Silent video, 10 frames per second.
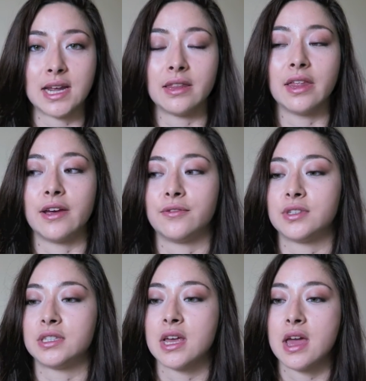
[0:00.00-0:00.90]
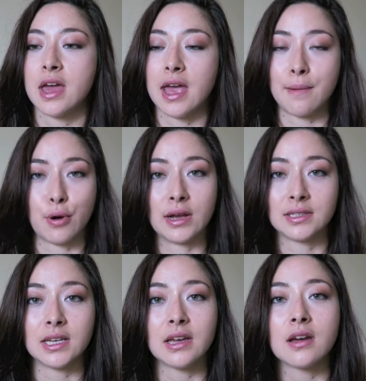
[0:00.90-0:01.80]
deadlifts, and
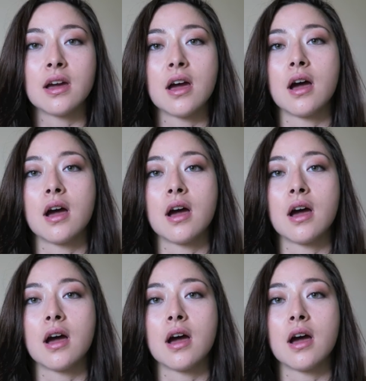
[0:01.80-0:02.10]
pressing.